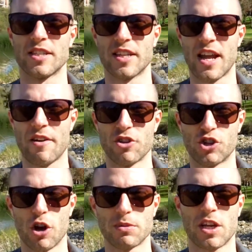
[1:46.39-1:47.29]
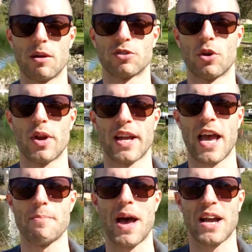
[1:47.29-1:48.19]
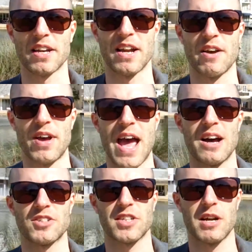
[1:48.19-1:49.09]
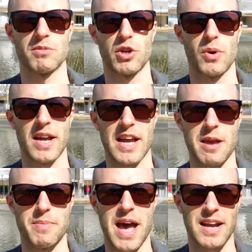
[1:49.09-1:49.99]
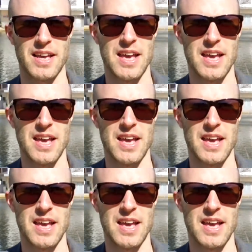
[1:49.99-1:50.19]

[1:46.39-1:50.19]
I didn't have a job to come to when I came back. I didn't have a house to come to when I came back.